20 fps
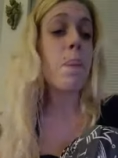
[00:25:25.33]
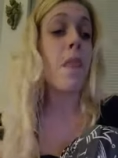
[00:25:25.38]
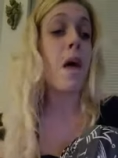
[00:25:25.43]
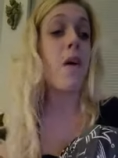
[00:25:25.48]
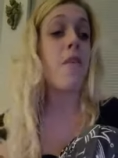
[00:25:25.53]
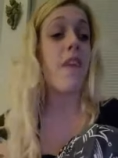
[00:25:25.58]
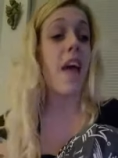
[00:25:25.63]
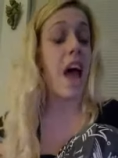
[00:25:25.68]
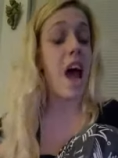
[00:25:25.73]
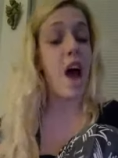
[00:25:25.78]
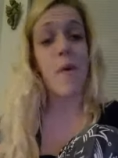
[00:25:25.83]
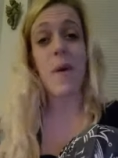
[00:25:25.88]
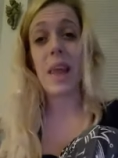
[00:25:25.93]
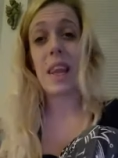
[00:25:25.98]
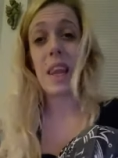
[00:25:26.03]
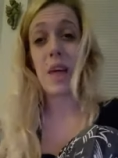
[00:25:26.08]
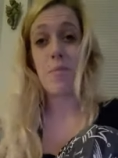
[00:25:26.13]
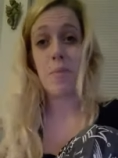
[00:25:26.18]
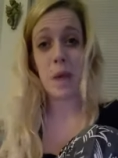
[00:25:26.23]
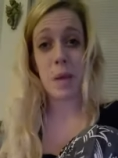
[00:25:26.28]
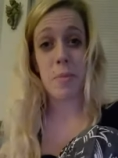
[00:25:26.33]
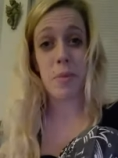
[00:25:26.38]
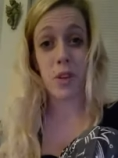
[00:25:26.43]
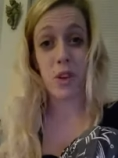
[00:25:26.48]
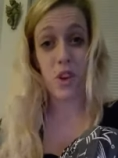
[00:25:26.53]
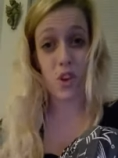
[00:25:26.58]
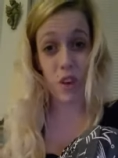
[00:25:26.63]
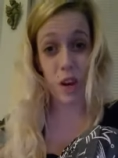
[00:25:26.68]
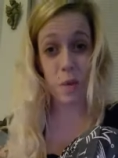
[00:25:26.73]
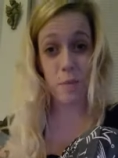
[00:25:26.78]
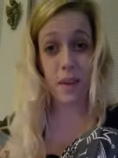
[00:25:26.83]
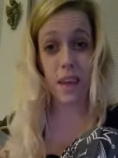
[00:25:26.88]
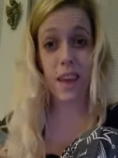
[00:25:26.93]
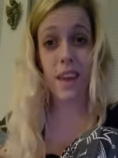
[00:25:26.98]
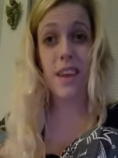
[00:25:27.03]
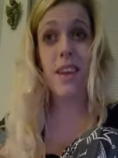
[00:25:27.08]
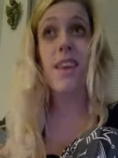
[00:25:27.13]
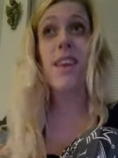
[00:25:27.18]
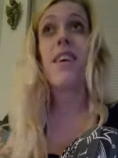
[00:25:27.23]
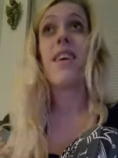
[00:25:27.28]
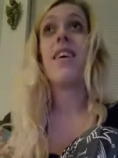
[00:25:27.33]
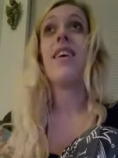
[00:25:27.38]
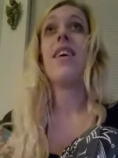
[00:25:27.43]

of how I let people treat me.